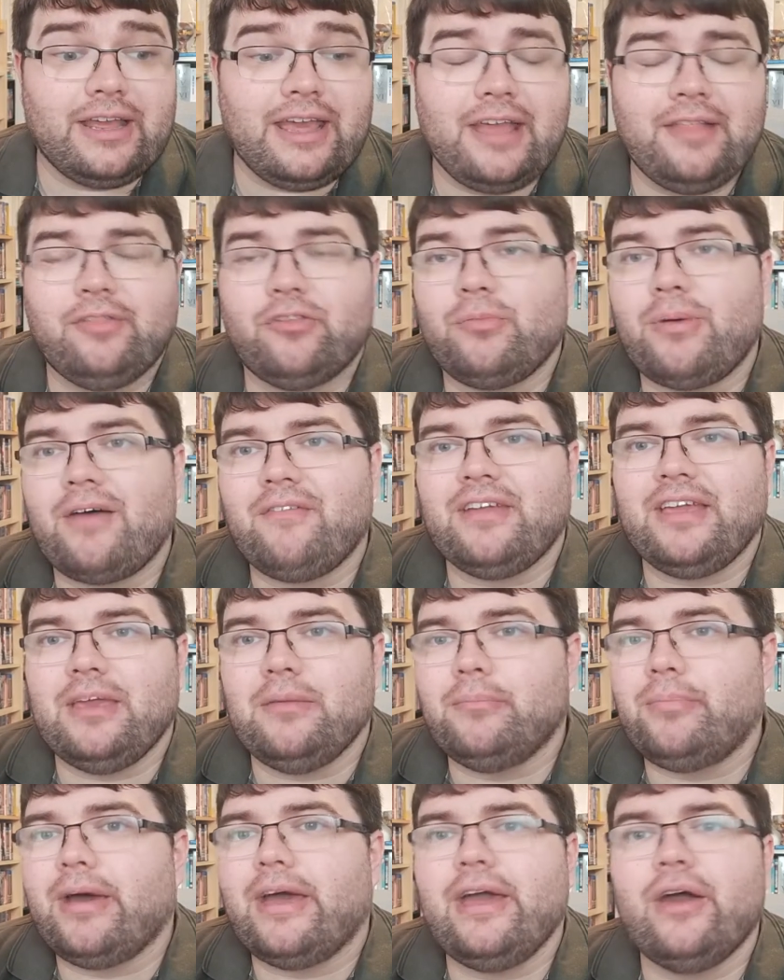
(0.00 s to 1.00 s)
He ends up having
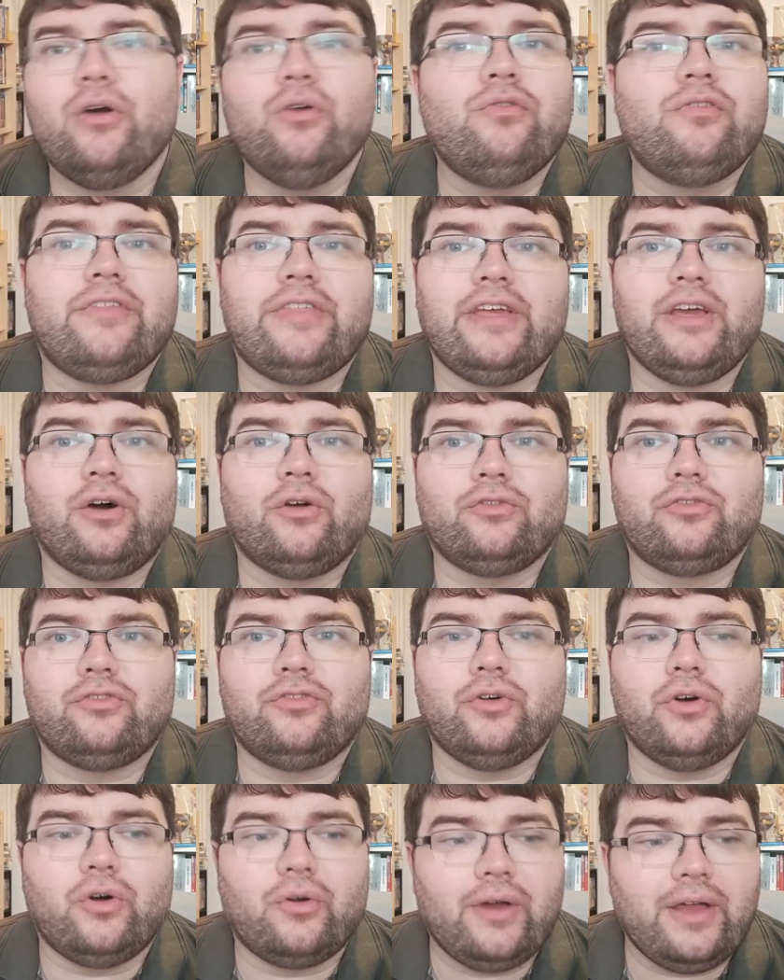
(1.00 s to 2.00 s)
him pay over the odds
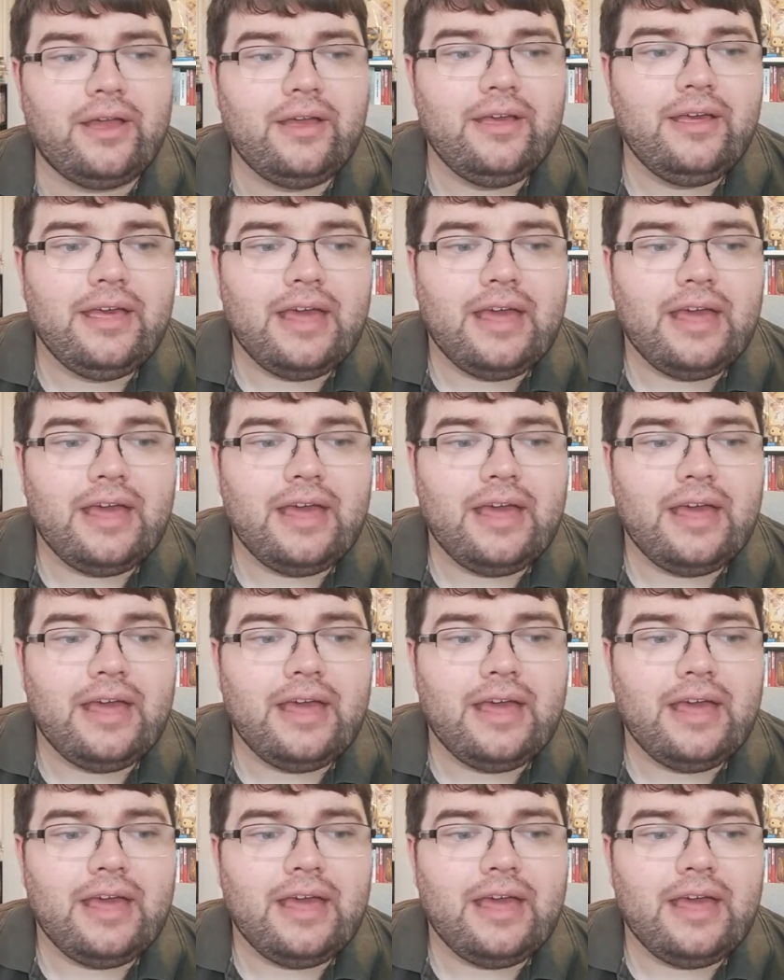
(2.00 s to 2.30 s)
for it,